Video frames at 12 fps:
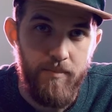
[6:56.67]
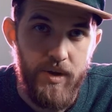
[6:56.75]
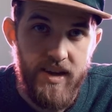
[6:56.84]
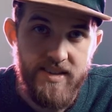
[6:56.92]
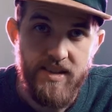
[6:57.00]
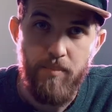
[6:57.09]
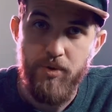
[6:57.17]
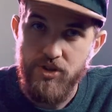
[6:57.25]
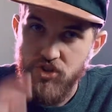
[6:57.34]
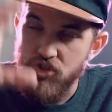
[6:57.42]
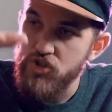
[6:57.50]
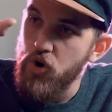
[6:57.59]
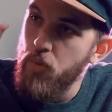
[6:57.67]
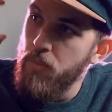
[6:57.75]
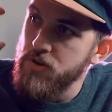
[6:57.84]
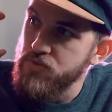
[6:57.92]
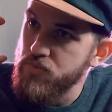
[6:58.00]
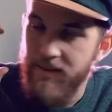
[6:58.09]
Because they put so
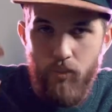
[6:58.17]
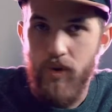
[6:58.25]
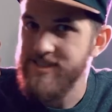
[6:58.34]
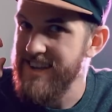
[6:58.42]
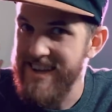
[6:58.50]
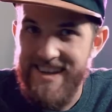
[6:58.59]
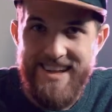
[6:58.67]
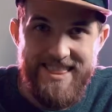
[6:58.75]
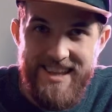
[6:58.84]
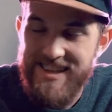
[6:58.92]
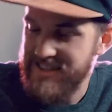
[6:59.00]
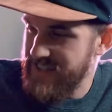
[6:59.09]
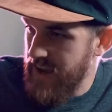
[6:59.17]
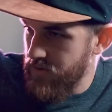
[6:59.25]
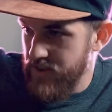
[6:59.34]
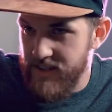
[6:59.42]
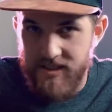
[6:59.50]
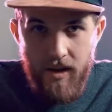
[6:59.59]
much, once I get this,
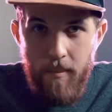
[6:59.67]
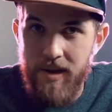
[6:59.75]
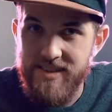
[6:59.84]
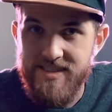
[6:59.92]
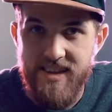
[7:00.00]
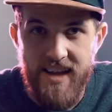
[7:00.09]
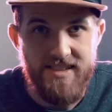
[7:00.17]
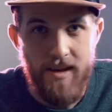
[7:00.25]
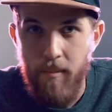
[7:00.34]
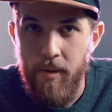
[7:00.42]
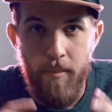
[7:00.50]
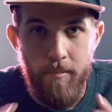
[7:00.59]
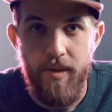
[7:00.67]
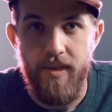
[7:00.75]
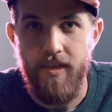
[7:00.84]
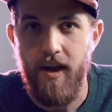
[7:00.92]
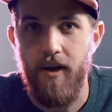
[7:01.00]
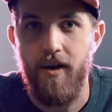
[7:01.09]
everything's gonna make sense and I'm gonna be
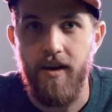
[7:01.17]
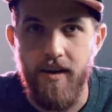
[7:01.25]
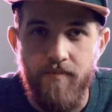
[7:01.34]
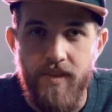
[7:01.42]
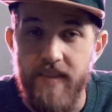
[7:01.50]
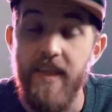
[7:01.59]
there. And